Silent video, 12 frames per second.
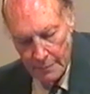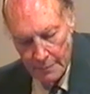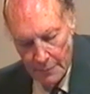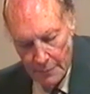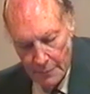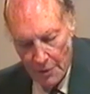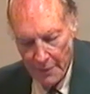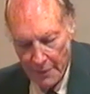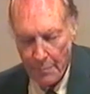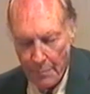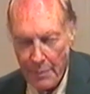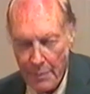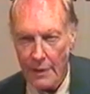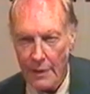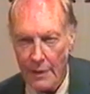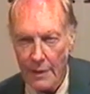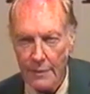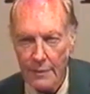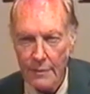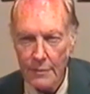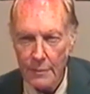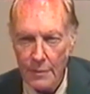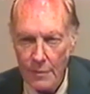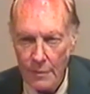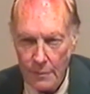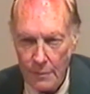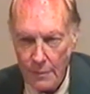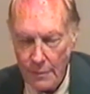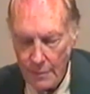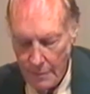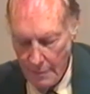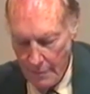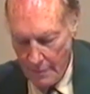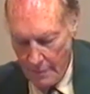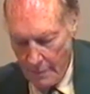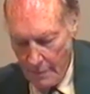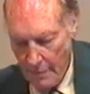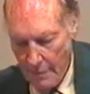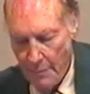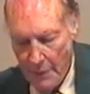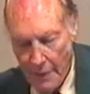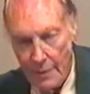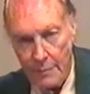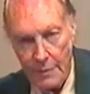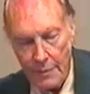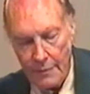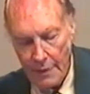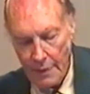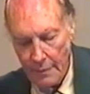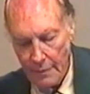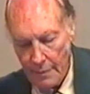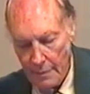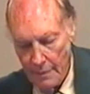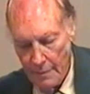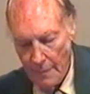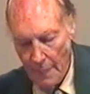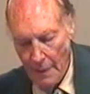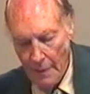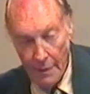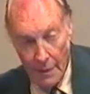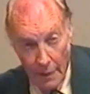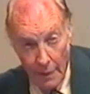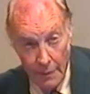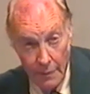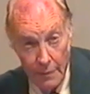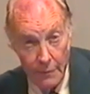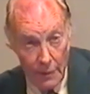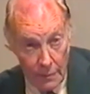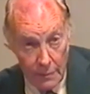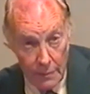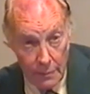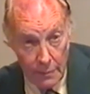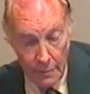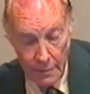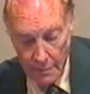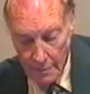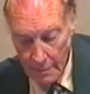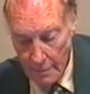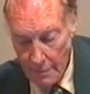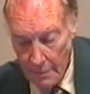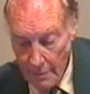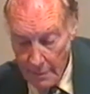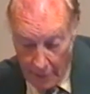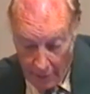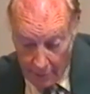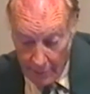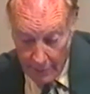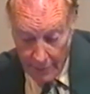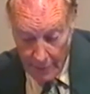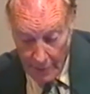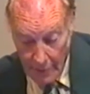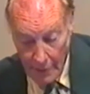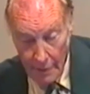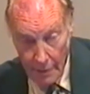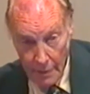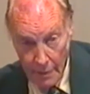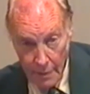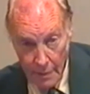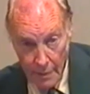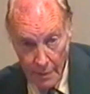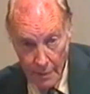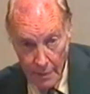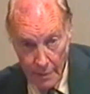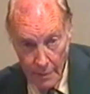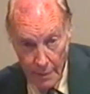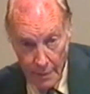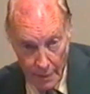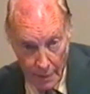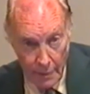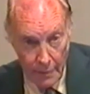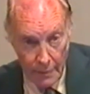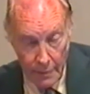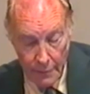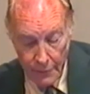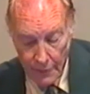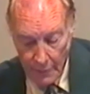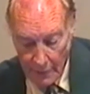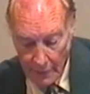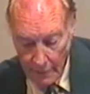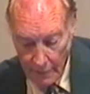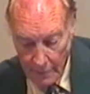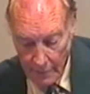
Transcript: must be repatriated to its source, the Parliament of England. The England of old, the England of today, and the England of tomorrow.